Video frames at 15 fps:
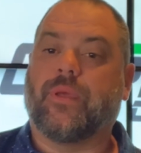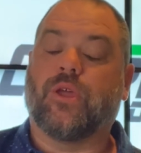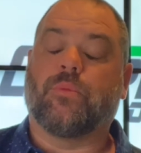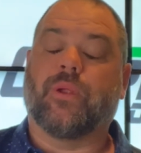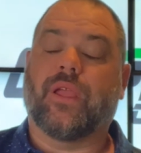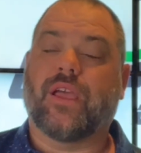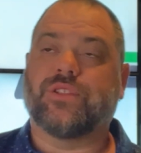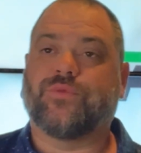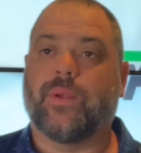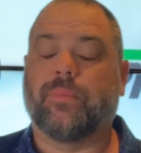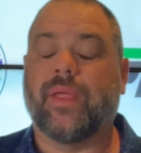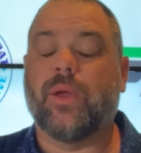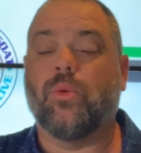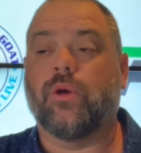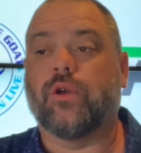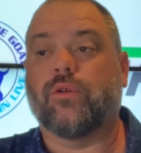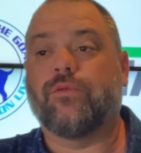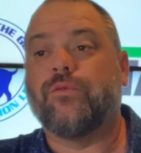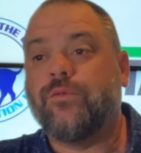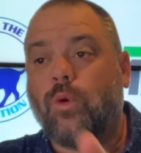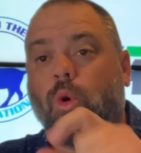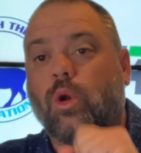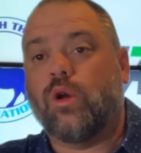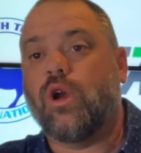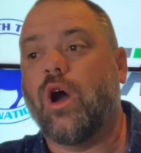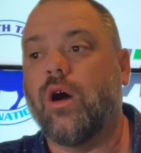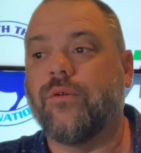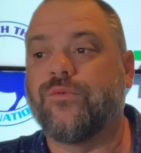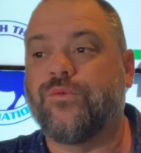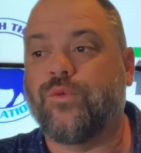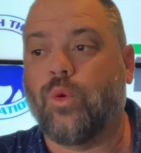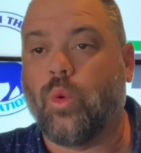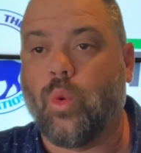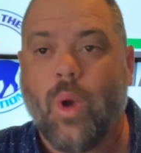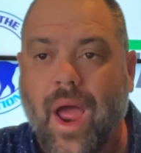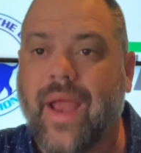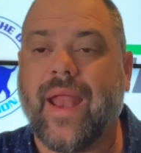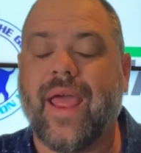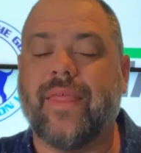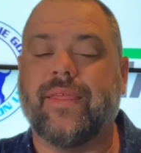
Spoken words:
here bringing guys free play winner for Friday,